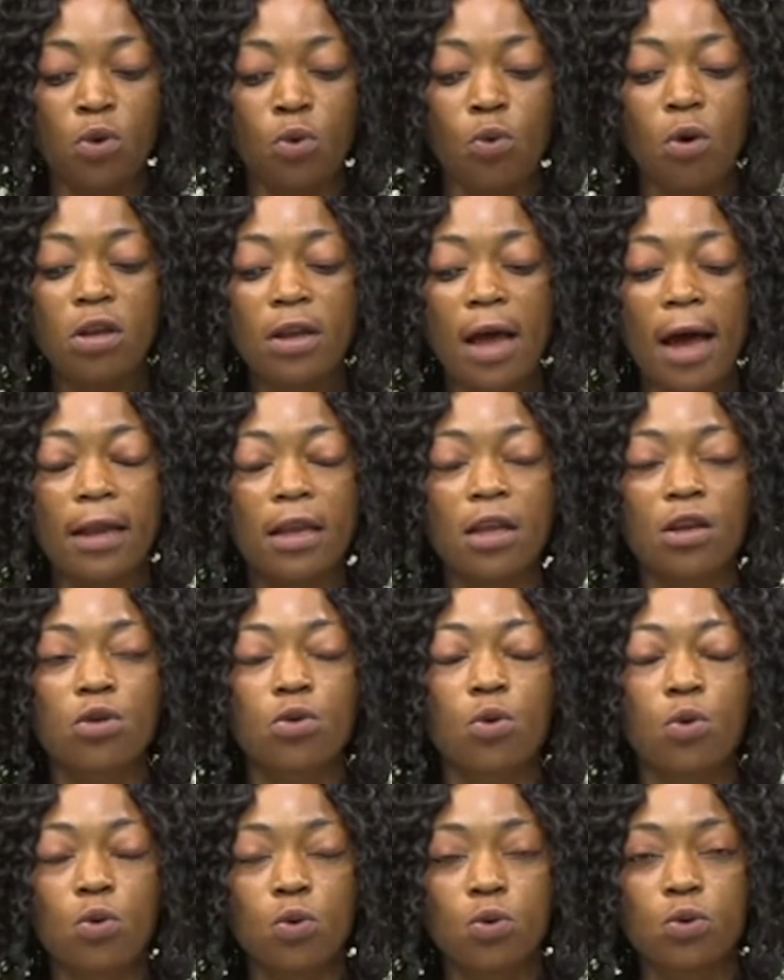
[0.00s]
What are
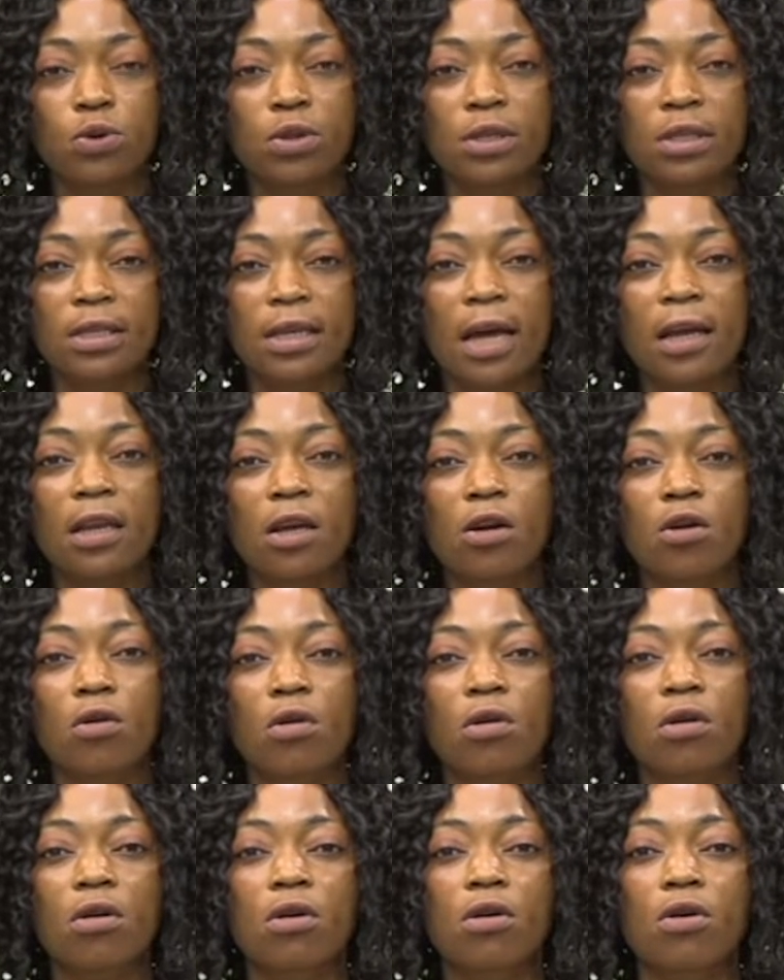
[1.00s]
the tools that the